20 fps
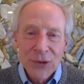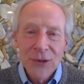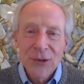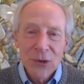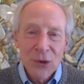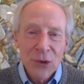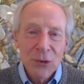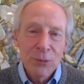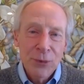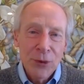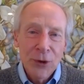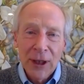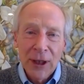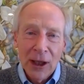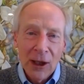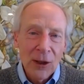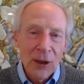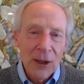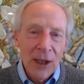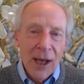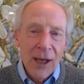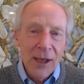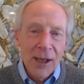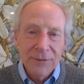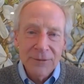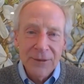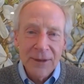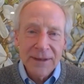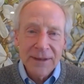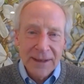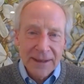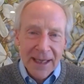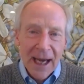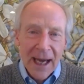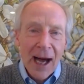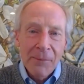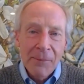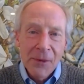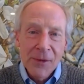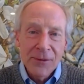is to put love at the
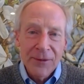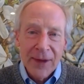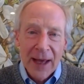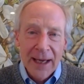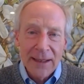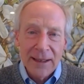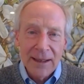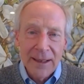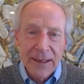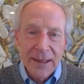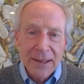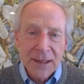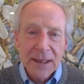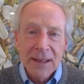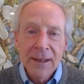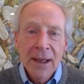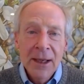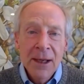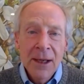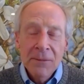top of that list,